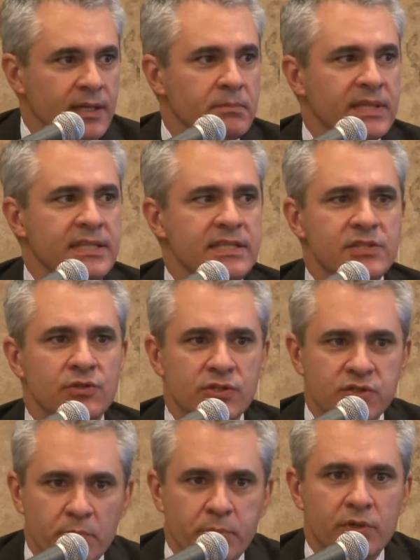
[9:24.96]
but this is
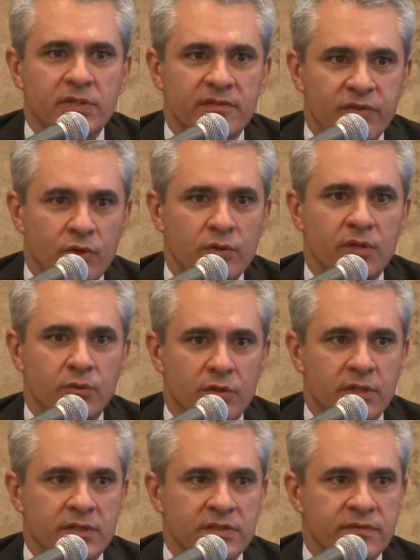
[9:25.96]
also important for all the
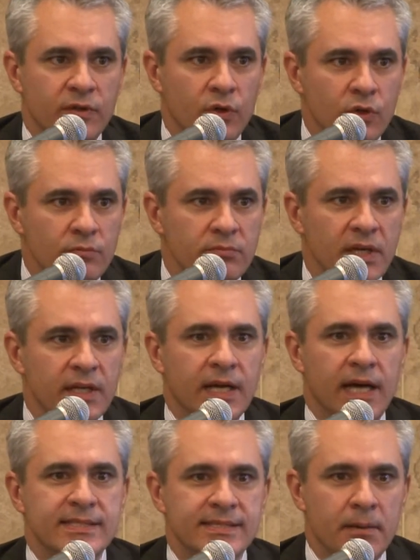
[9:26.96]
workers, for whom
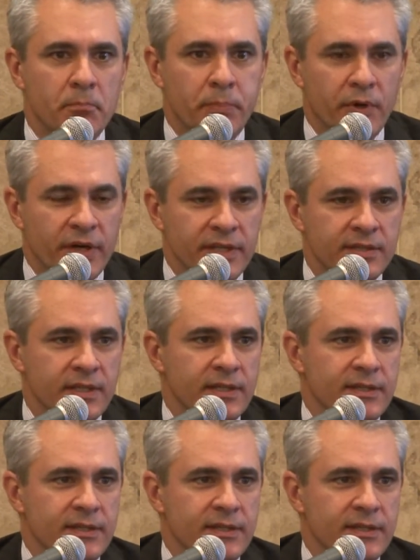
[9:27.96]
at some point,